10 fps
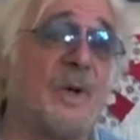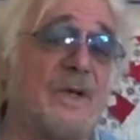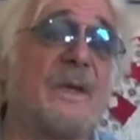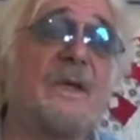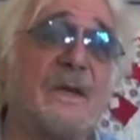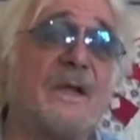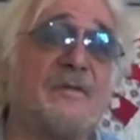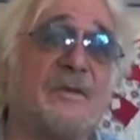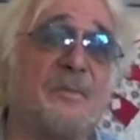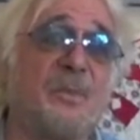I think
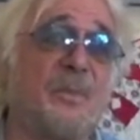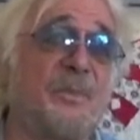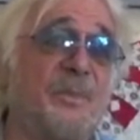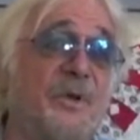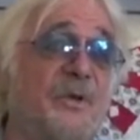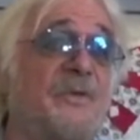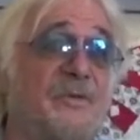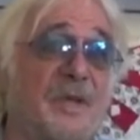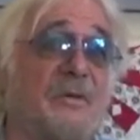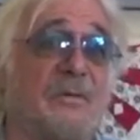that's a good
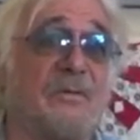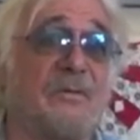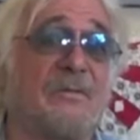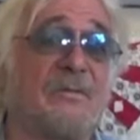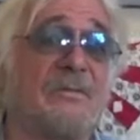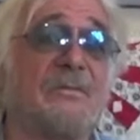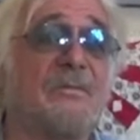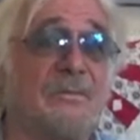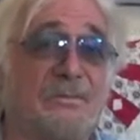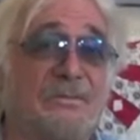deal
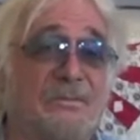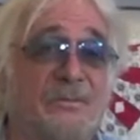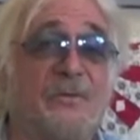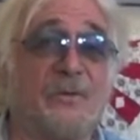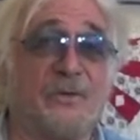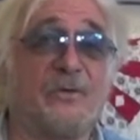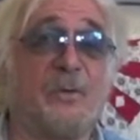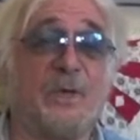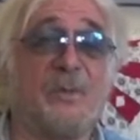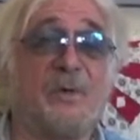for
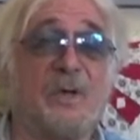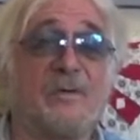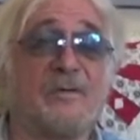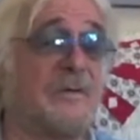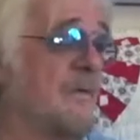20 bucks.